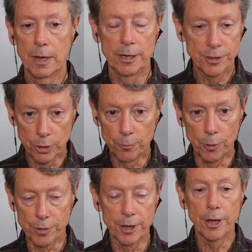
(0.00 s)
and so
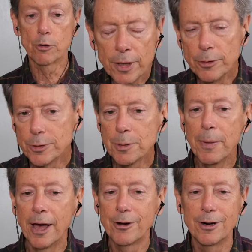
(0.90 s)
forth. Then there's the
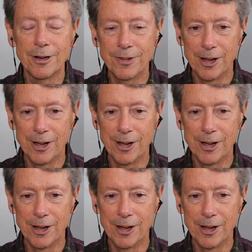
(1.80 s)
matter of